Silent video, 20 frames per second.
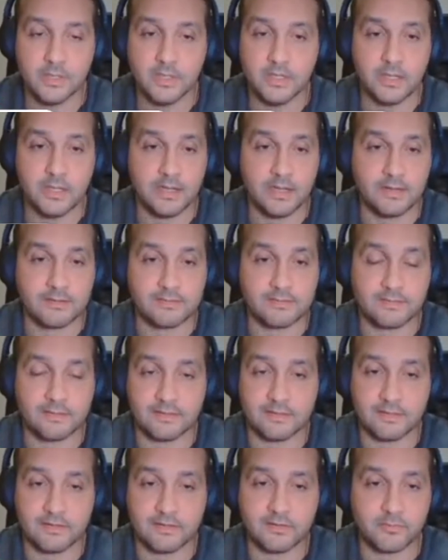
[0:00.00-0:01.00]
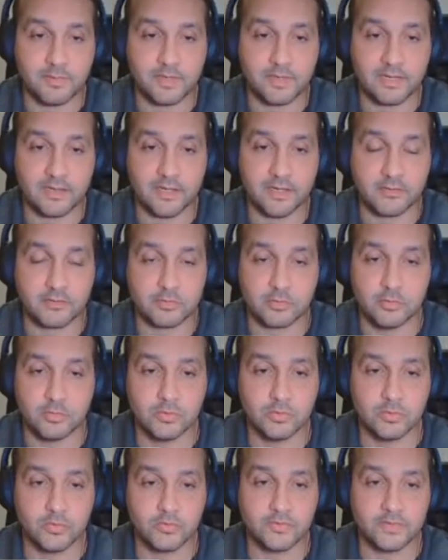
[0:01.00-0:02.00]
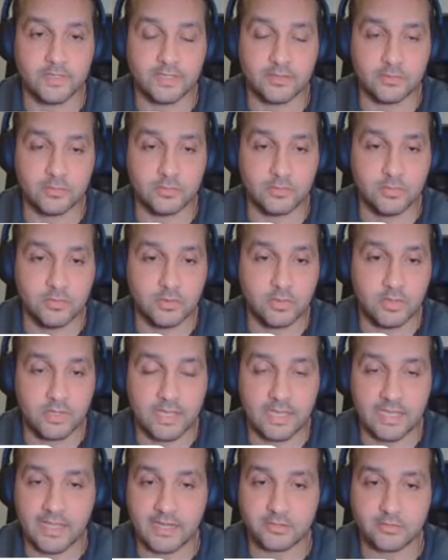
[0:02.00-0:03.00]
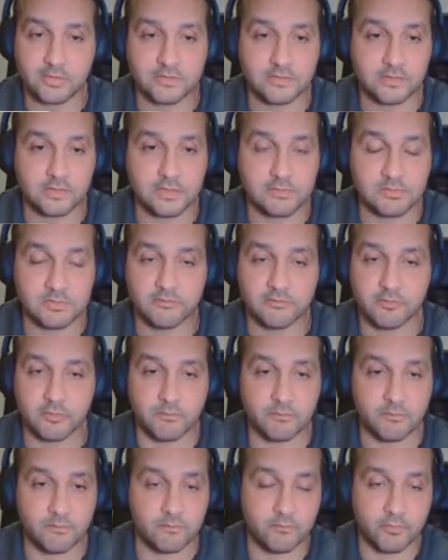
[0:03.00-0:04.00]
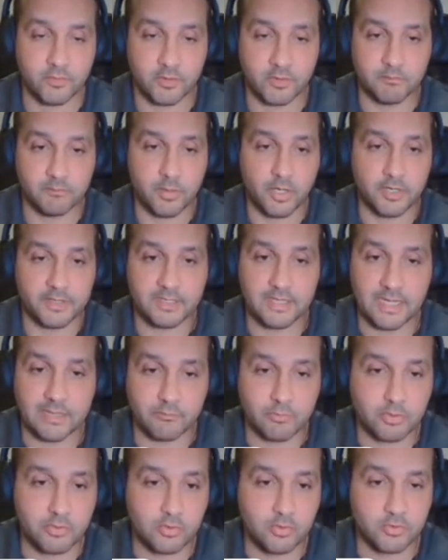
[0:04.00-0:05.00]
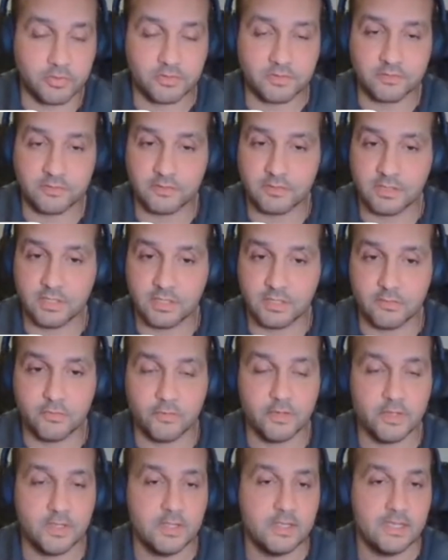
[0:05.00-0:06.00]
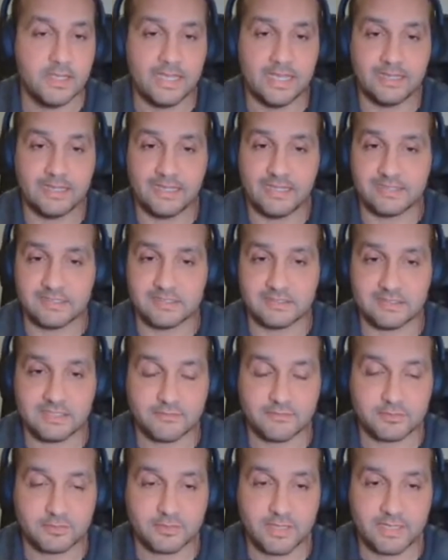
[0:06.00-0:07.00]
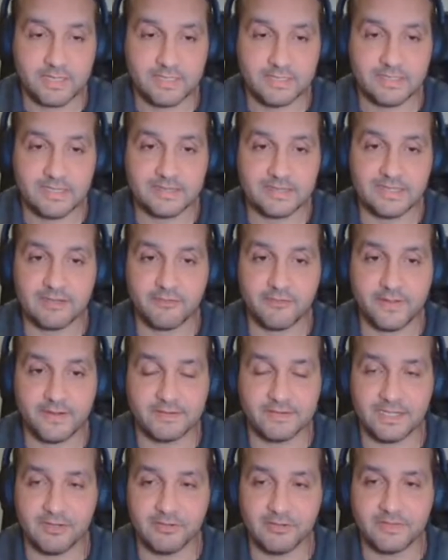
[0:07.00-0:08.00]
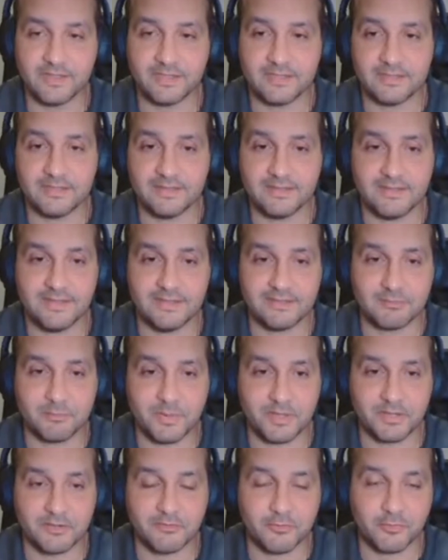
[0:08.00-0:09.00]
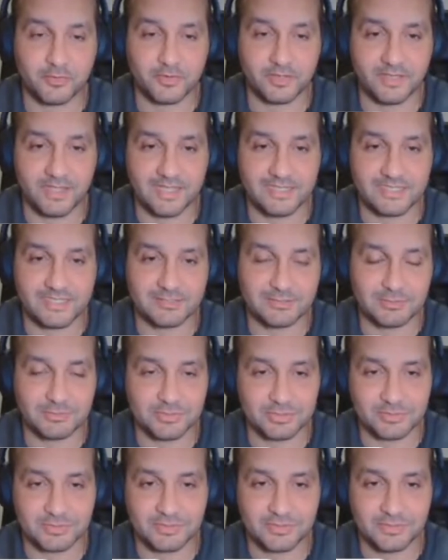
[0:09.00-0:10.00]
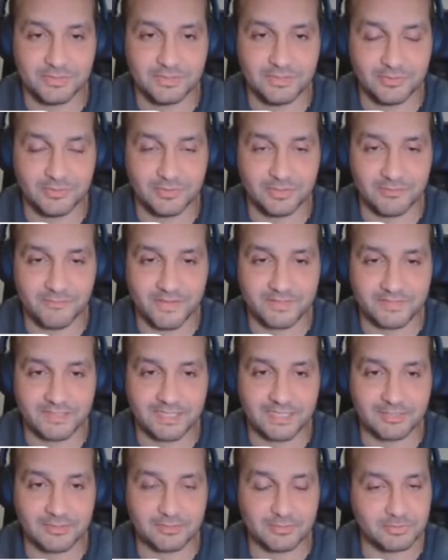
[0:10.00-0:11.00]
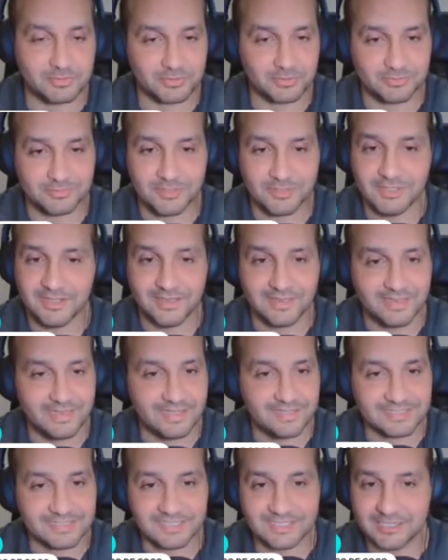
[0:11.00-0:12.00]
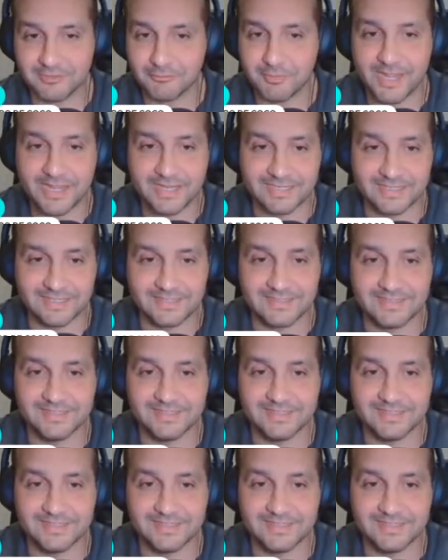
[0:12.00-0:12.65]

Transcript: there's been a lot of tools that do AI transcription from body cam recorders and stuff, and agencies have tried it, and they found out that it's better for the agent to just, or the investigator to just listen and write it